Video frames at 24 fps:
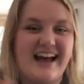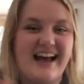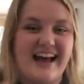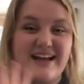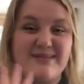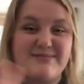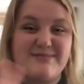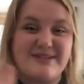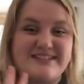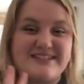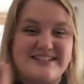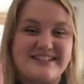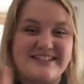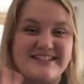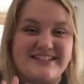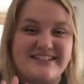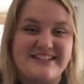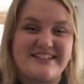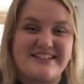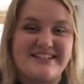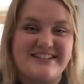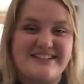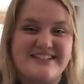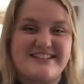Hi, boys and
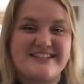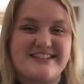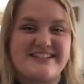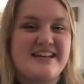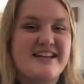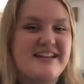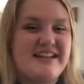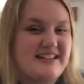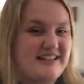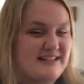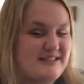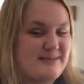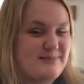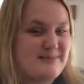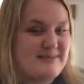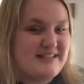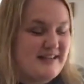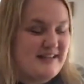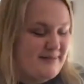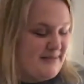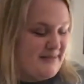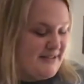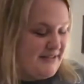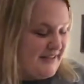girls. It's
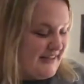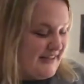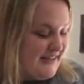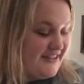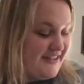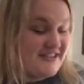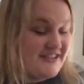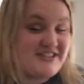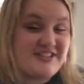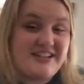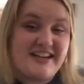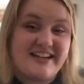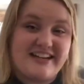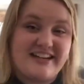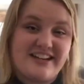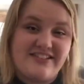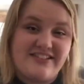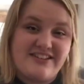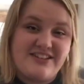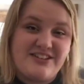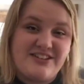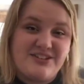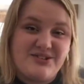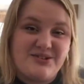Miss Amro here. Check
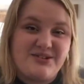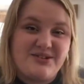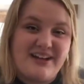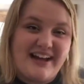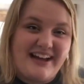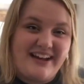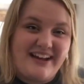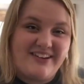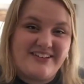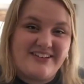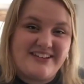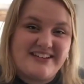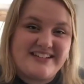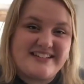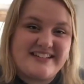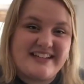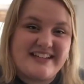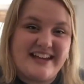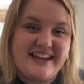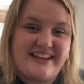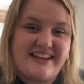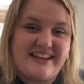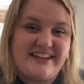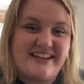out the new Coyote's
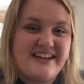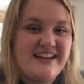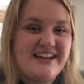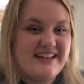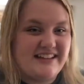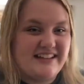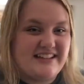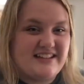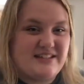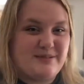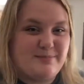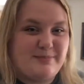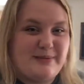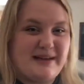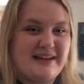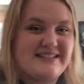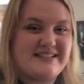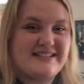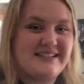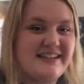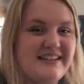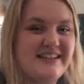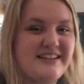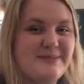Den. Let's
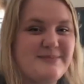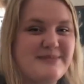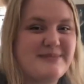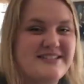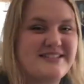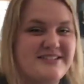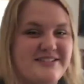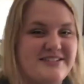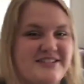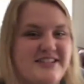pass it on to Mr.